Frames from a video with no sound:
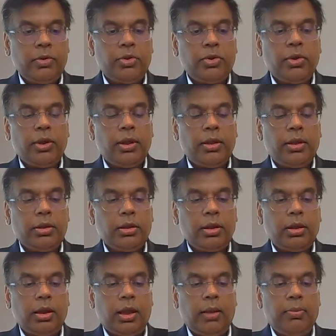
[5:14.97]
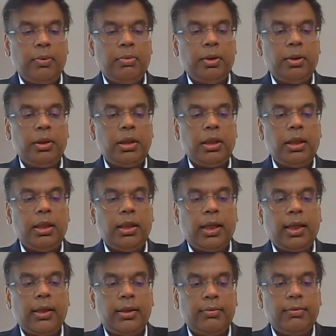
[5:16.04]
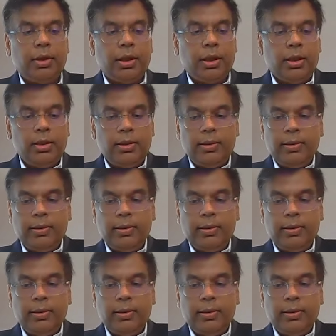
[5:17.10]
joint capability and activity.